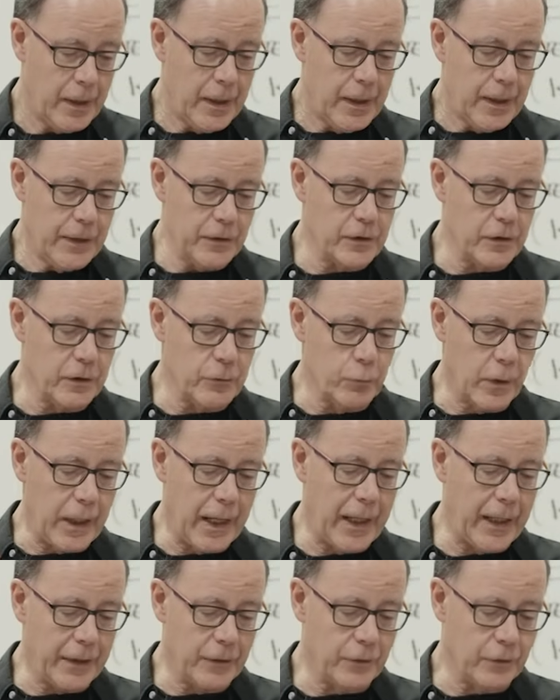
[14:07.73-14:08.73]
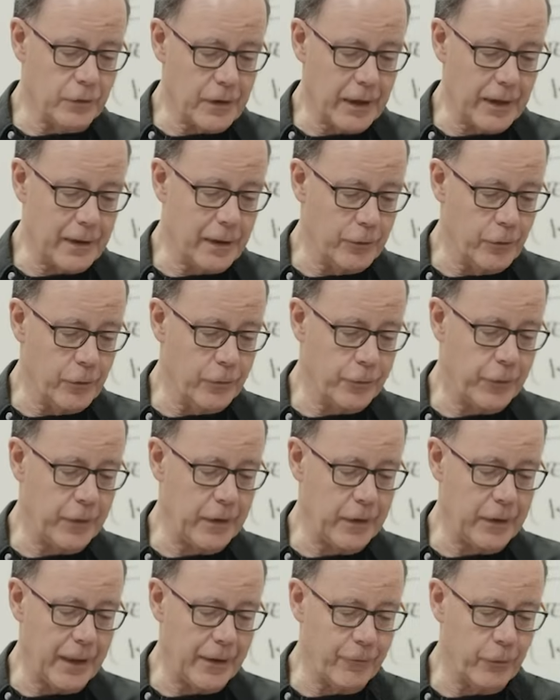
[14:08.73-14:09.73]
He said, rise, stand on your
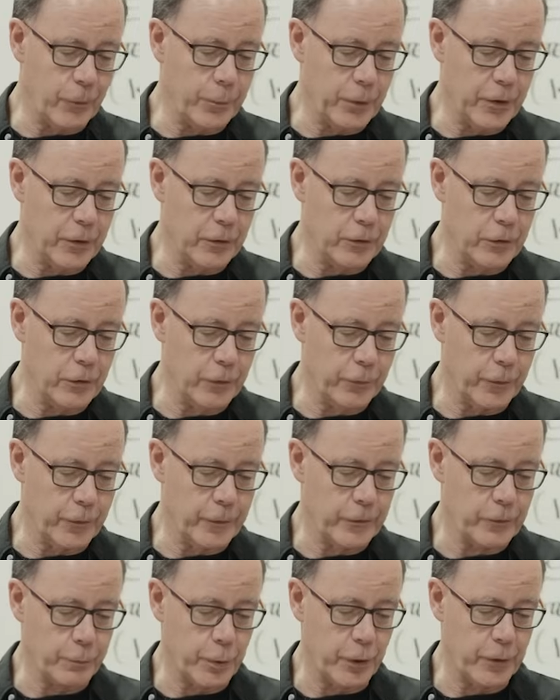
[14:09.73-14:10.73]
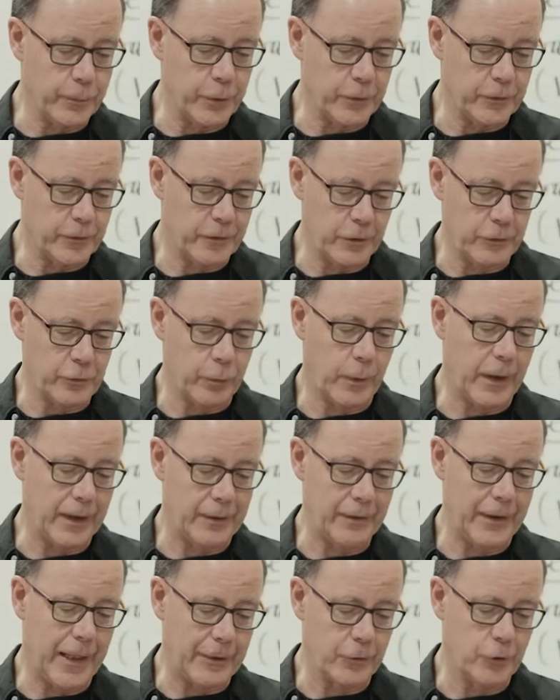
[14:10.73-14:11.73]
feet. I have appeared to you for this purpose. Here's why I
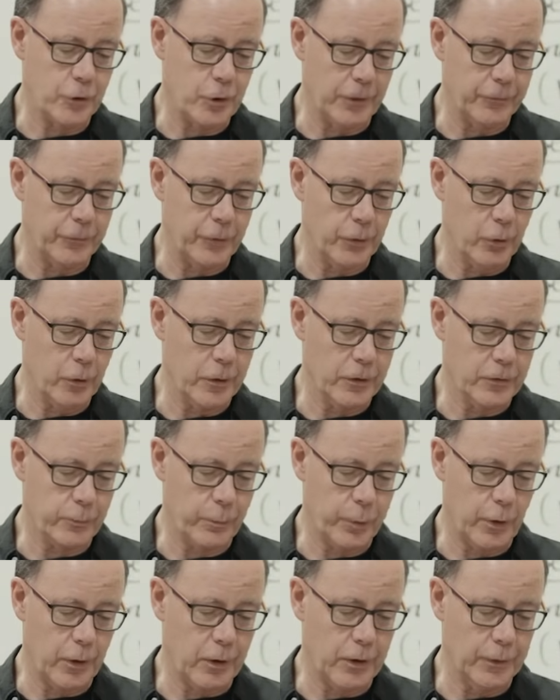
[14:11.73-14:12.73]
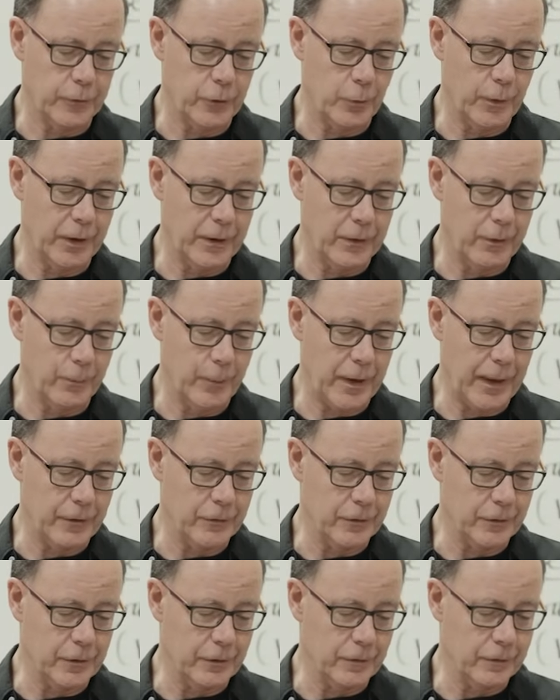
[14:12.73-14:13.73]
knocked you off your horse, Paul, on your way to
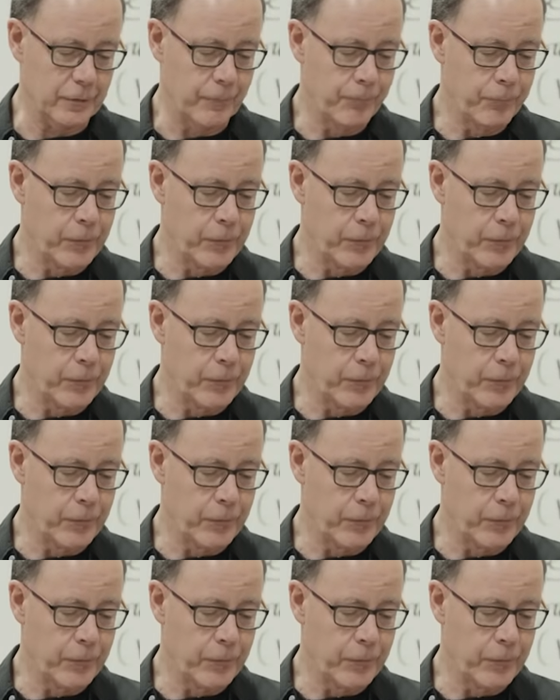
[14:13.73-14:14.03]
Damascus,